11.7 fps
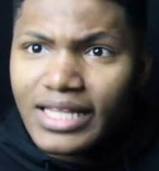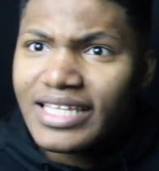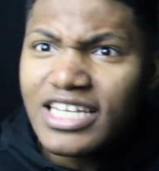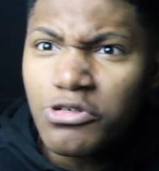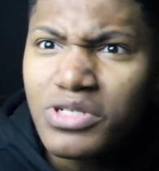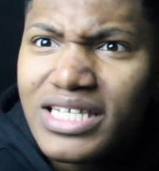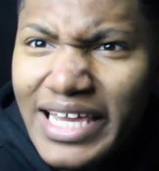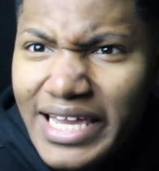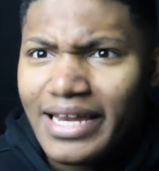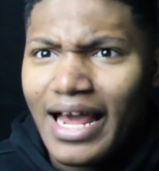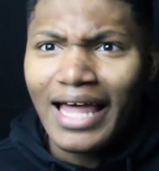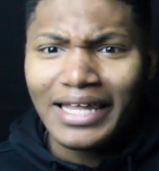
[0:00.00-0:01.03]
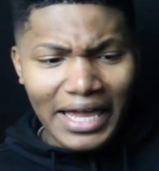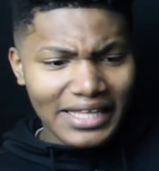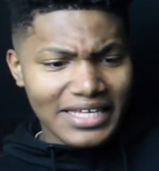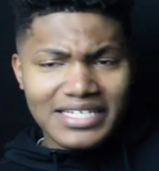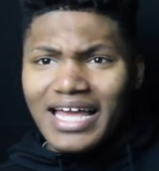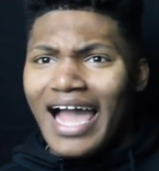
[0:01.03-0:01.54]
this was lit. I
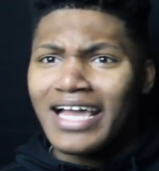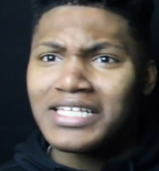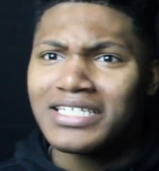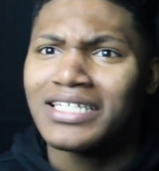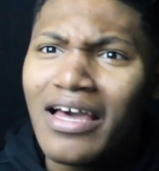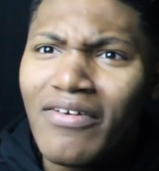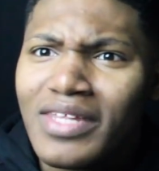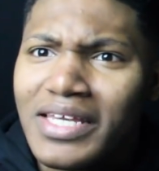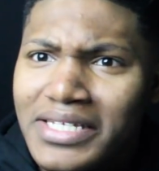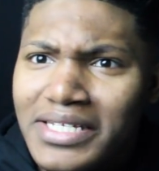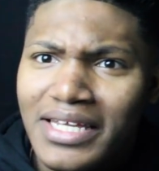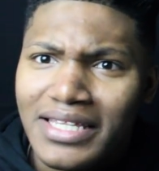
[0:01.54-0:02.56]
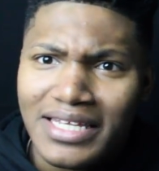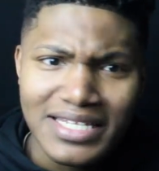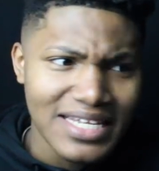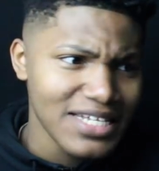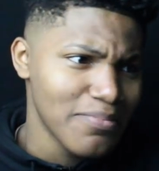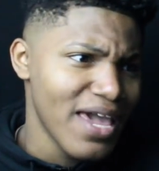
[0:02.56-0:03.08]
like this. I actually love this. The
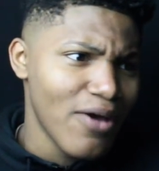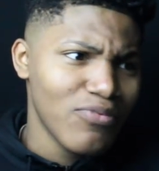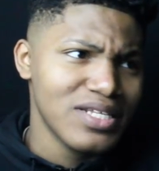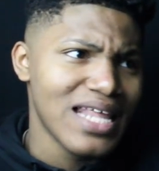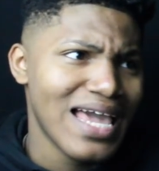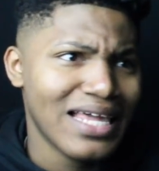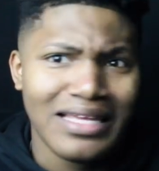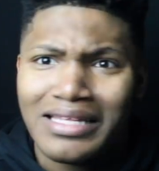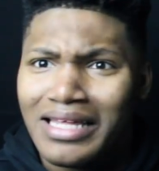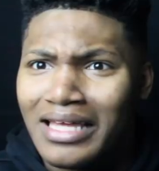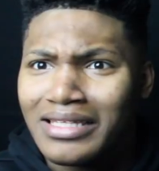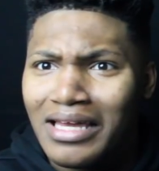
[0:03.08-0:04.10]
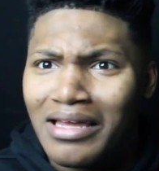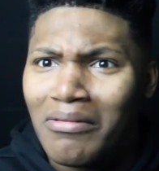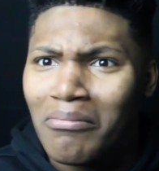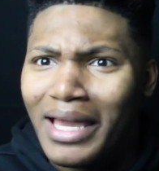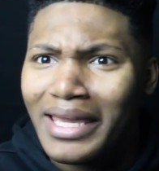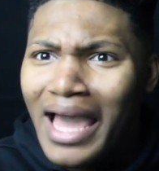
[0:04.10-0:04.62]
six man was like,
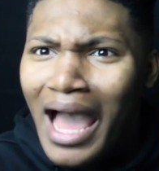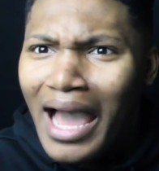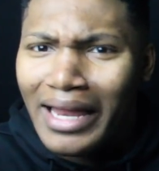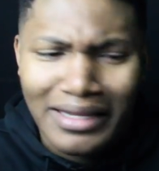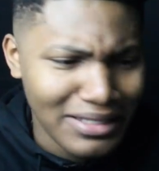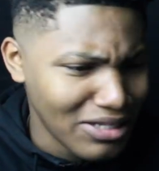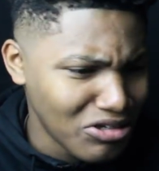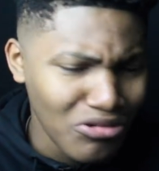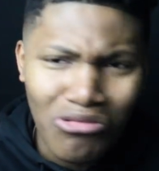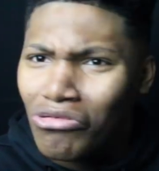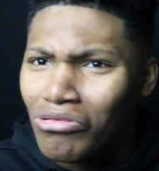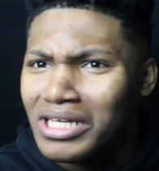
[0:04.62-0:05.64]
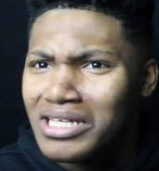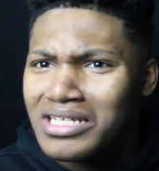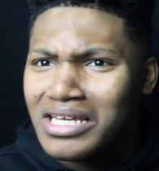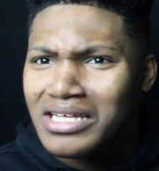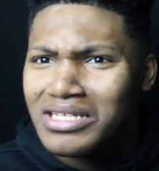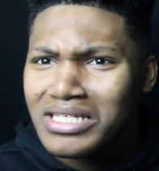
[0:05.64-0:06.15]
oh my god, the dude
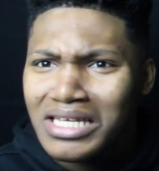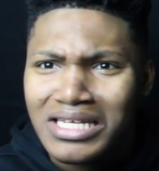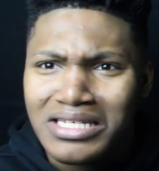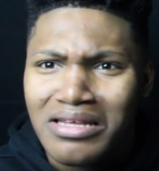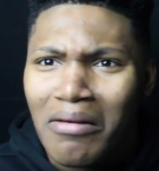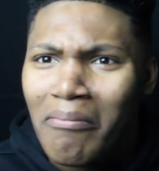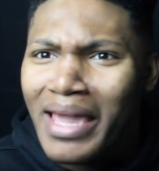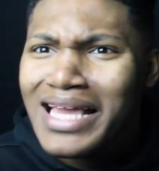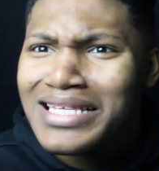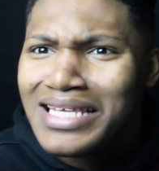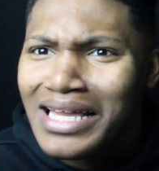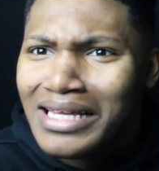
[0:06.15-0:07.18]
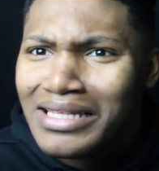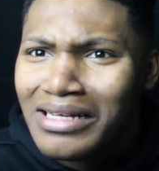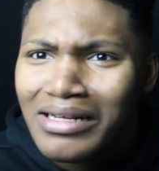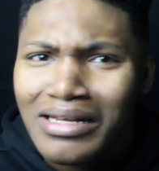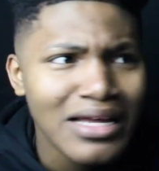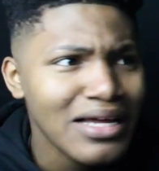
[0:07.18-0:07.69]
is amazing.
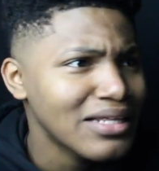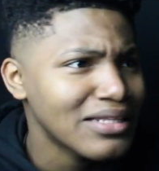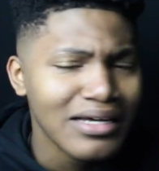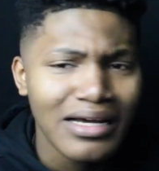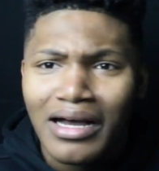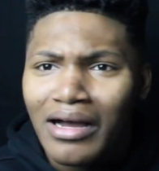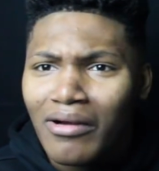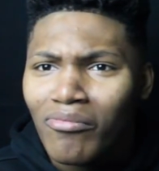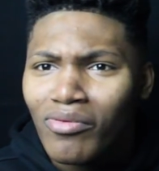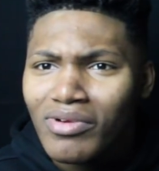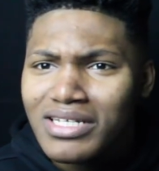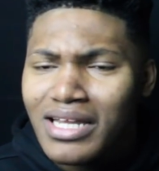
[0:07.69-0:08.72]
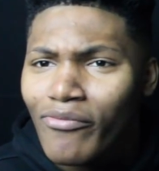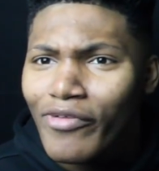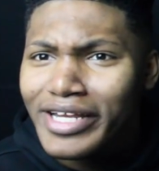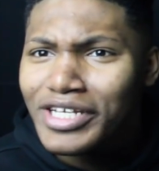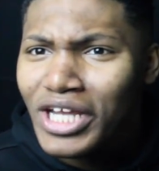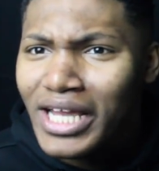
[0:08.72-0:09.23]
What was his name?
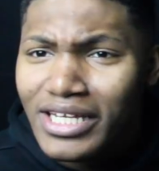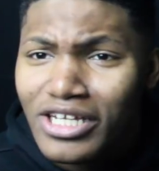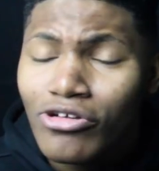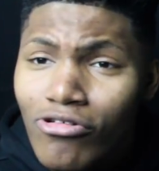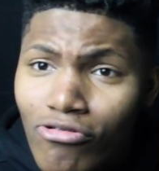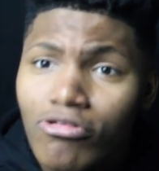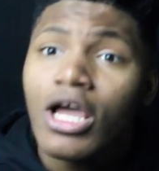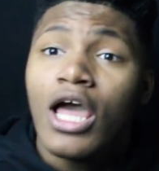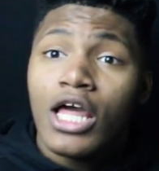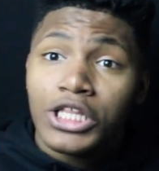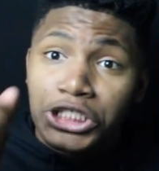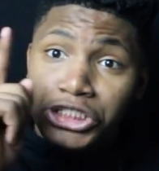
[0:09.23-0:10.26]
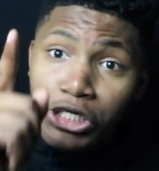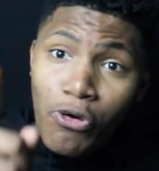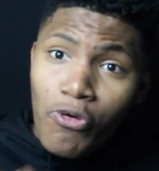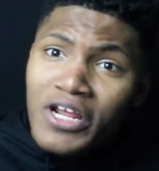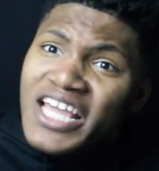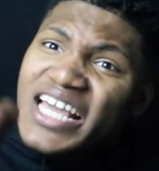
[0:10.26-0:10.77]
Ricochet? The dude
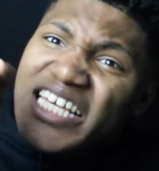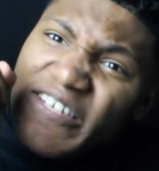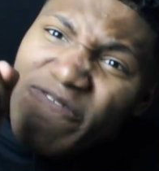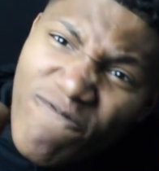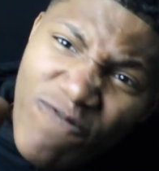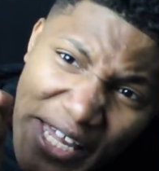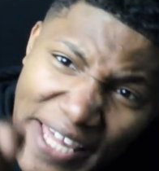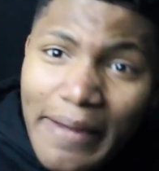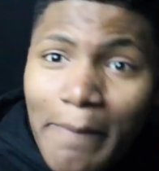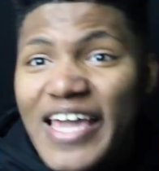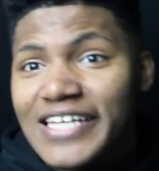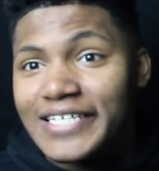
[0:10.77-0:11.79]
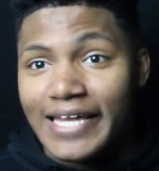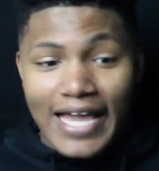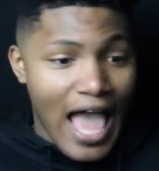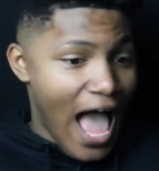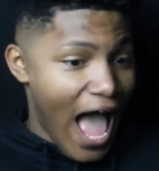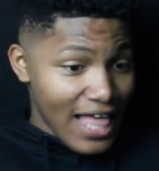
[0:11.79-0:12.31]
is freaking amazing.
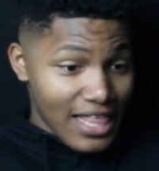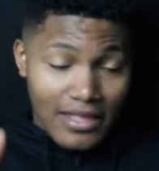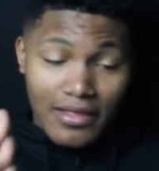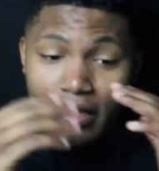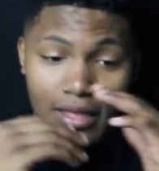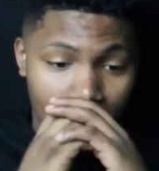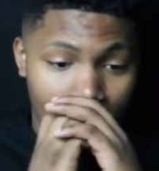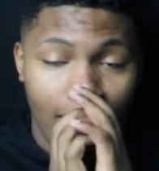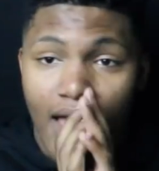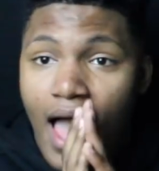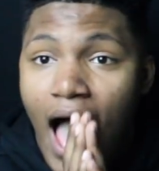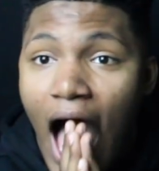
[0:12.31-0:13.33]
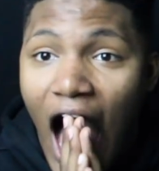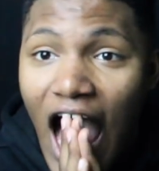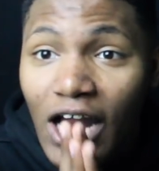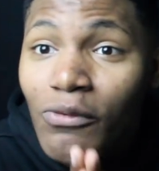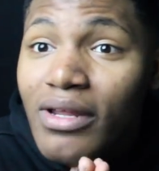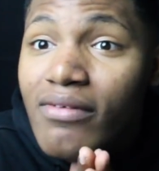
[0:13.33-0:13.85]
I
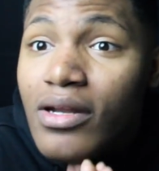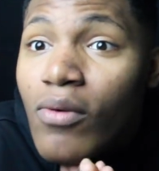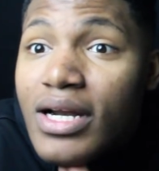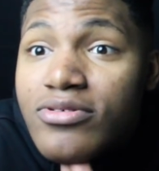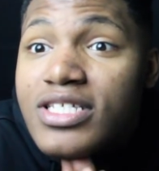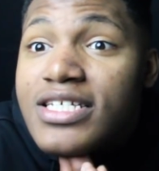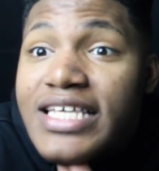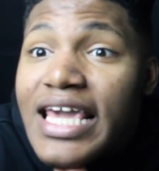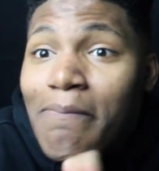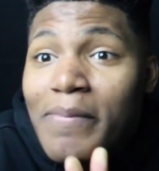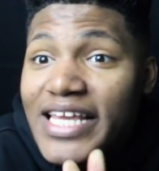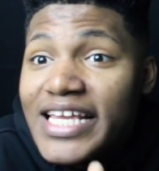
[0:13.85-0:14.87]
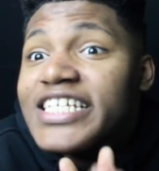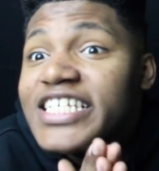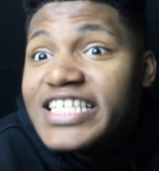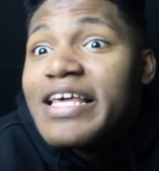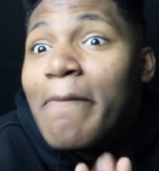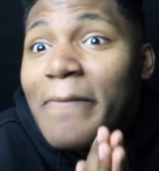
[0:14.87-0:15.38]
don't even know what else to say, but he's just